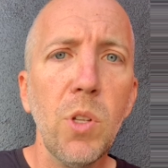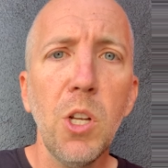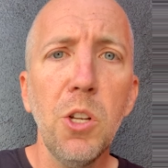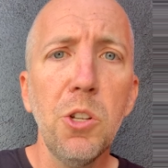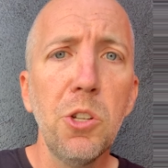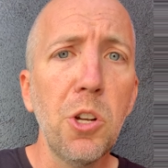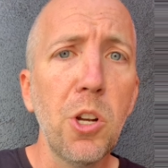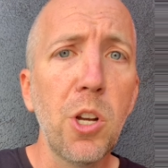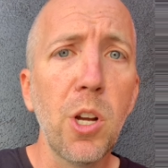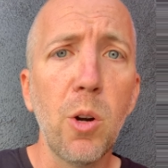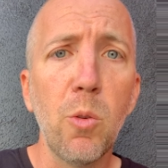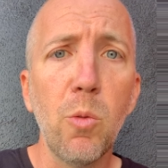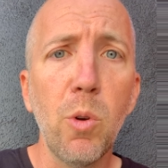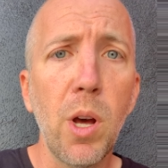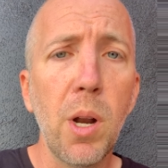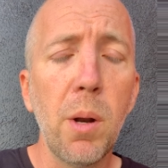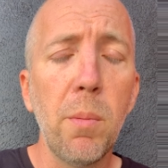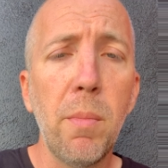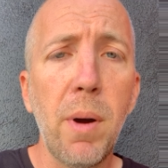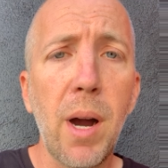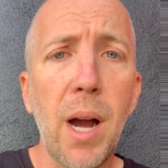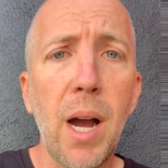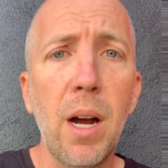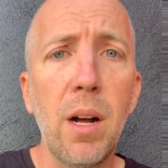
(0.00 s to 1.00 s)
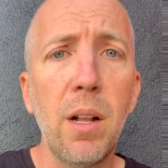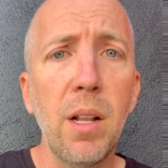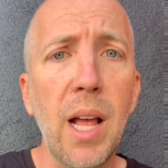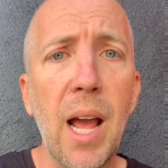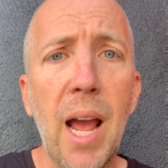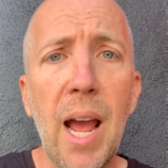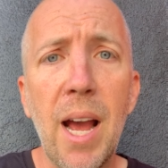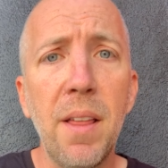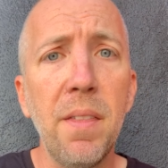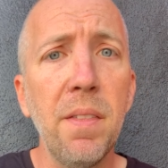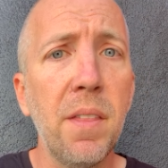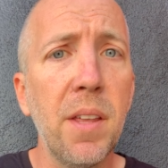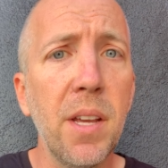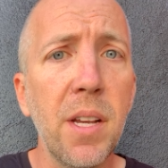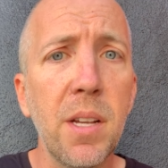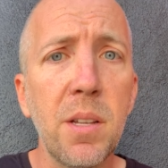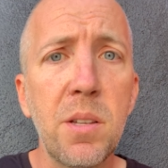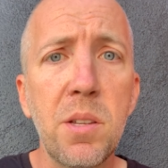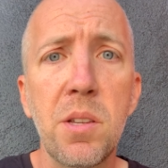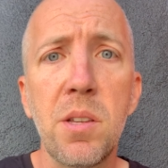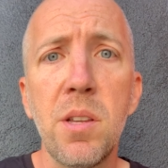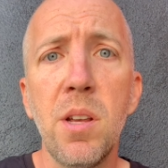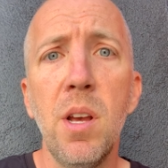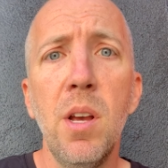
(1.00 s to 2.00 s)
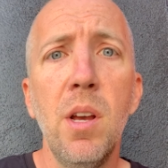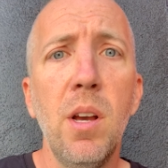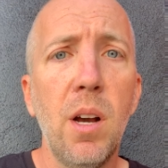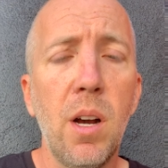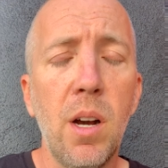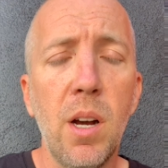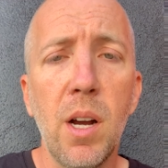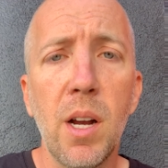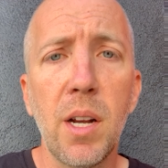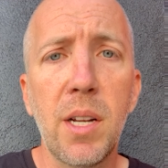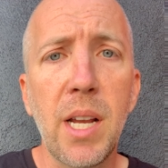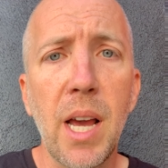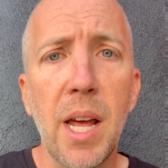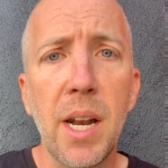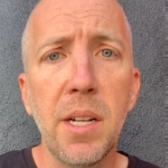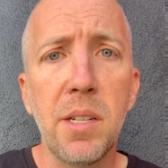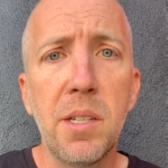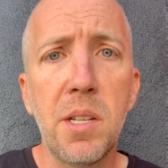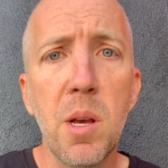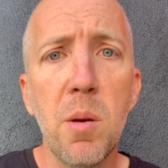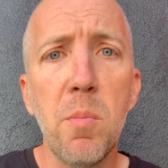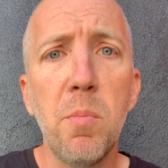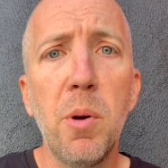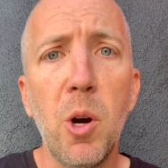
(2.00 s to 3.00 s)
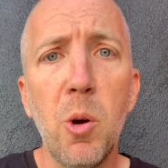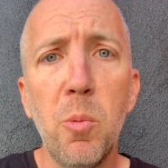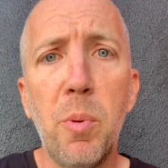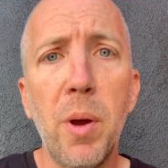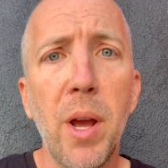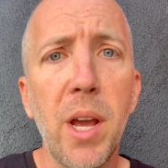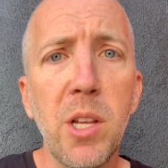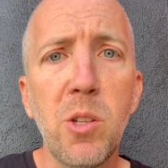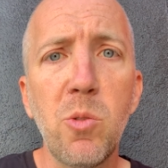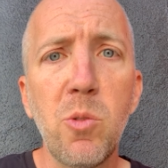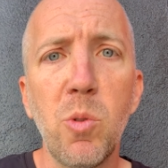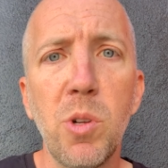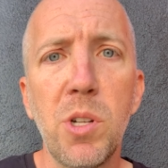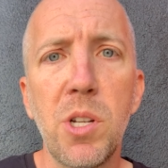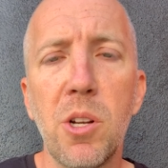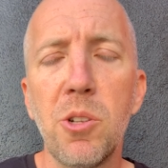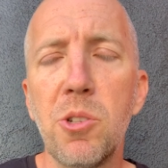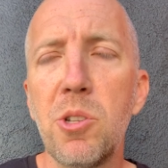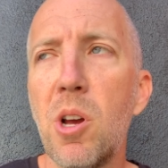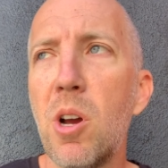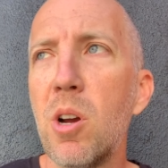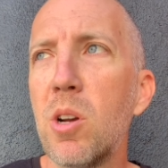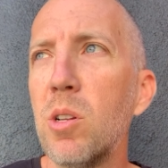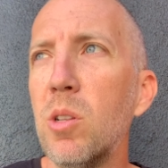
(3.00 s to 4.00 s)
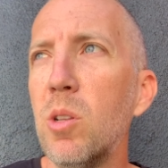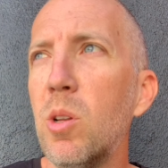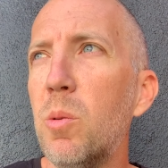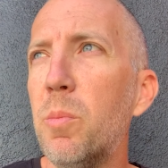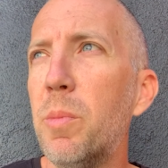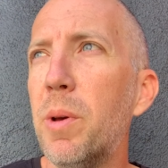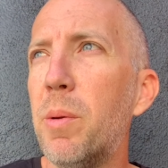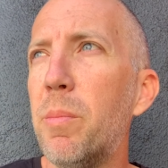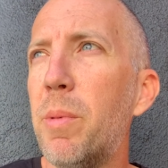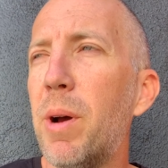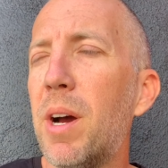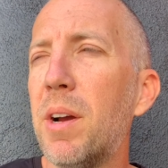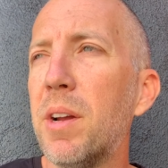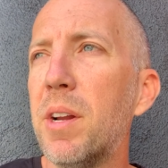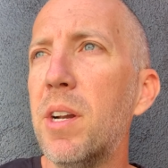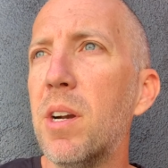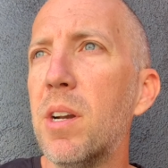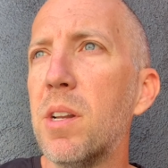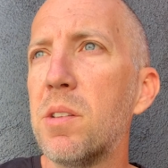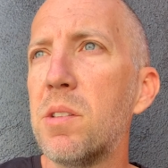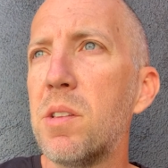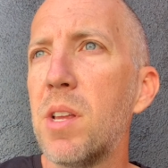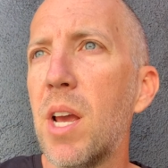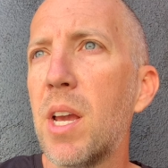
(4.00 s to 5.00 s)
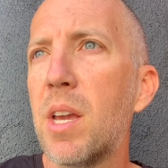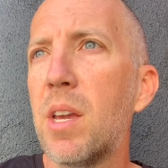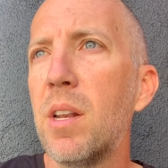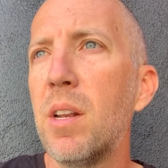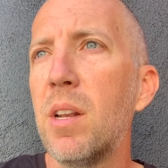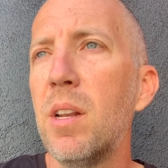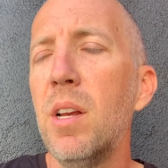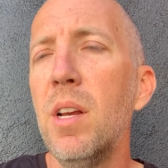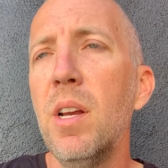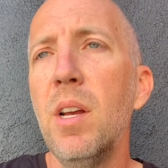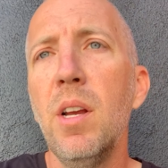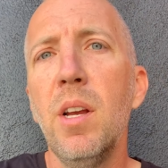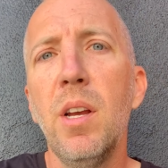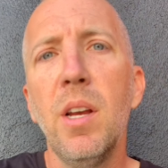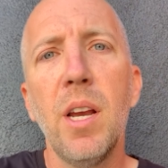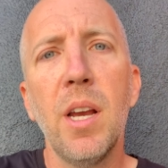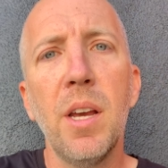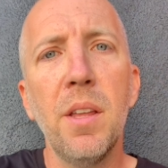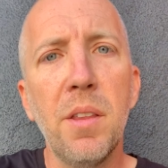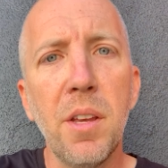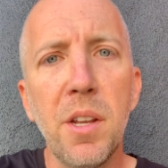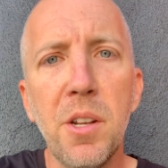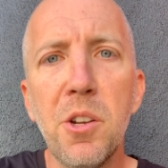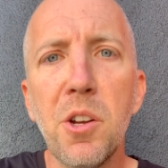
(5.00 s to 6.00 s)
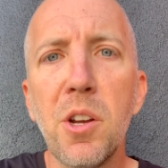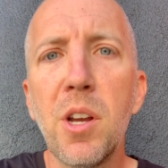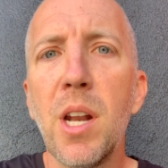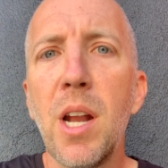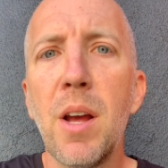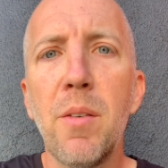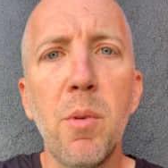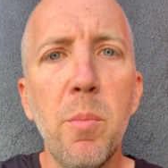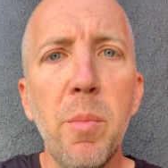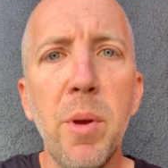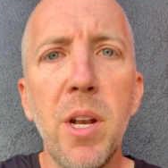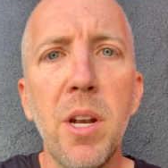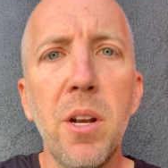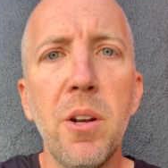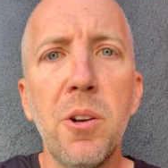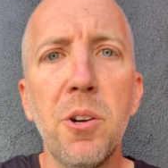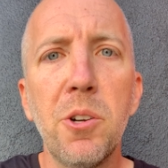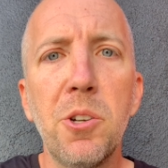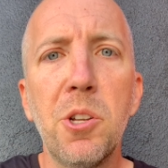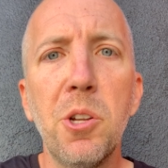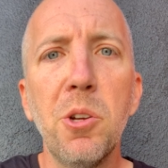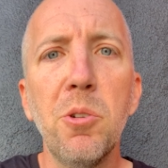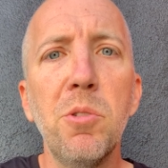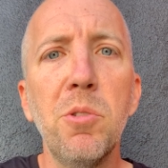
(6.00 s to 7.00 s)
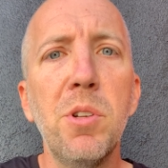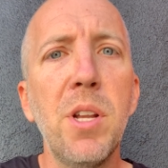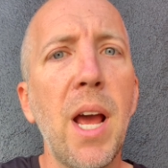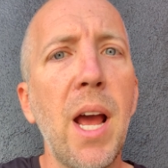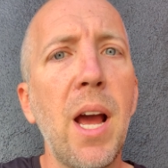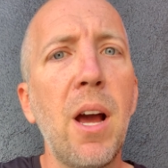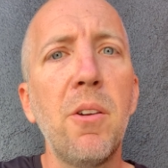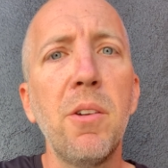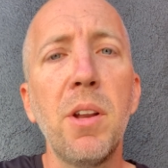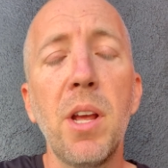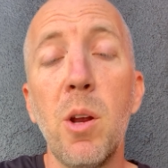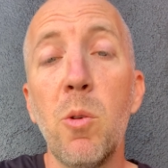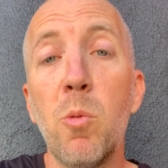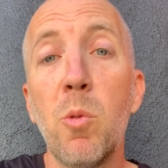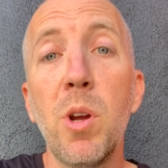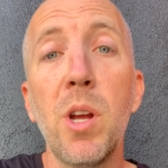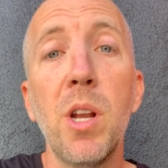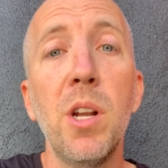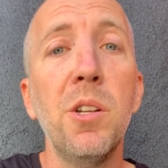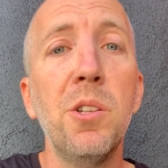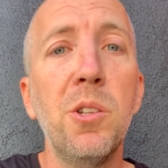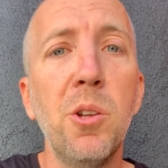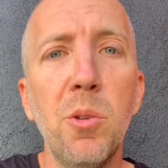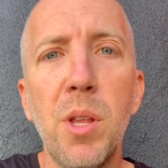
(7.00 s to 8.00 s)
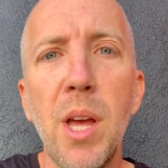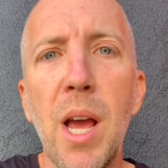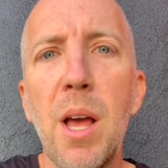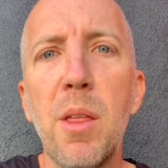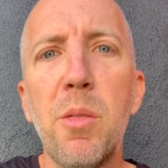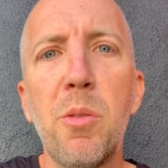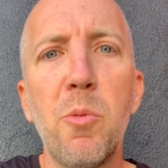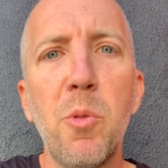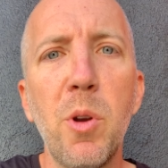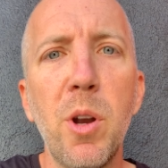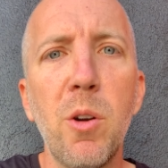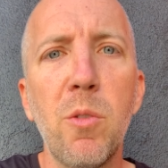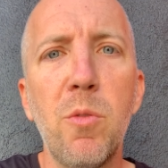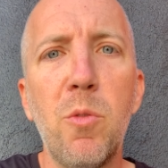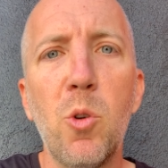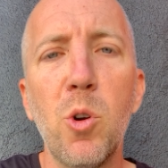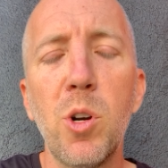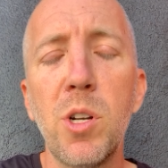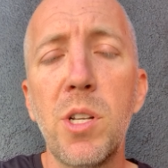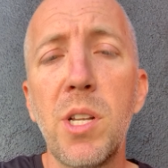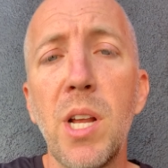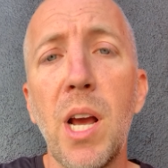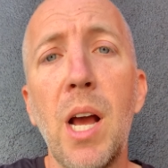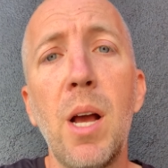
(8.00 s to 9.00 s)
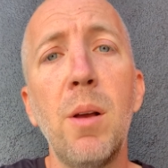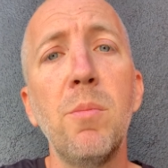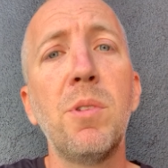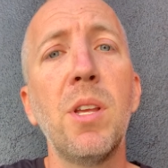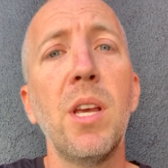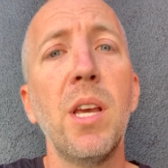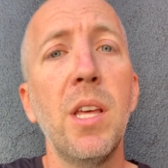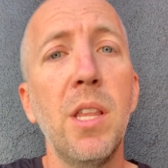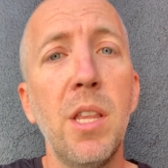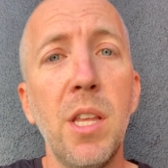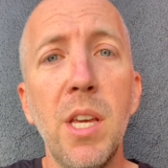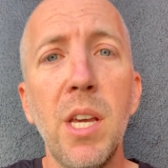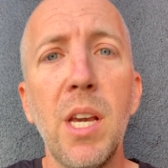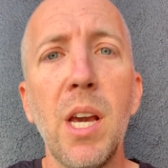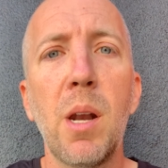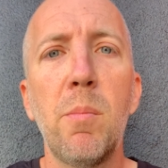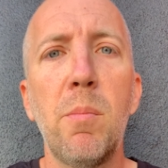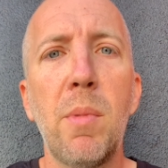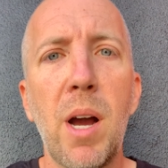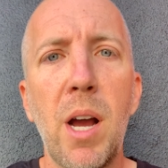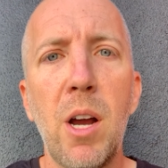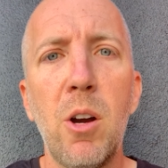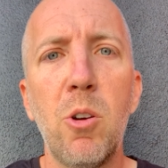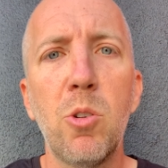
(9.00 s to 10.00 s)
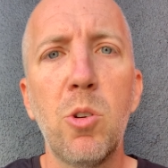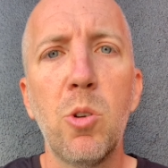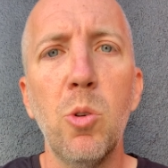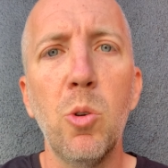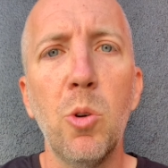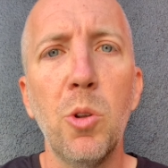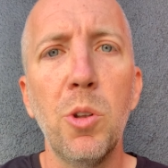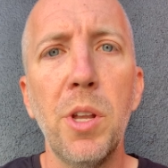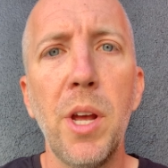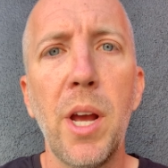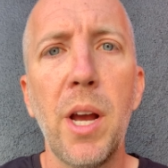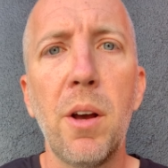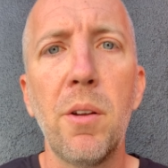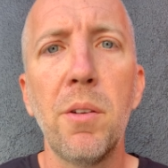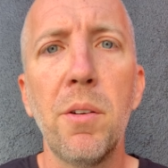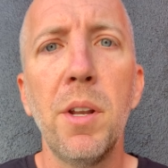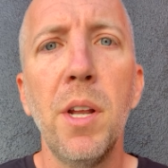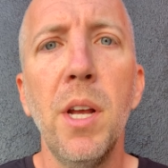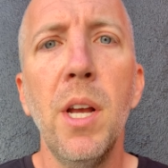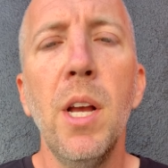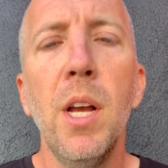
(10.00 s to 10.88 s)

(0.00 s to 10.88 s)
You're going to run a mile at this kind of tempo pace, which I'll talk a little bit about here in a second. And then you're going to have a minute or two down, and we're going to do that 3 or 4 times, and then you got a mile cool down.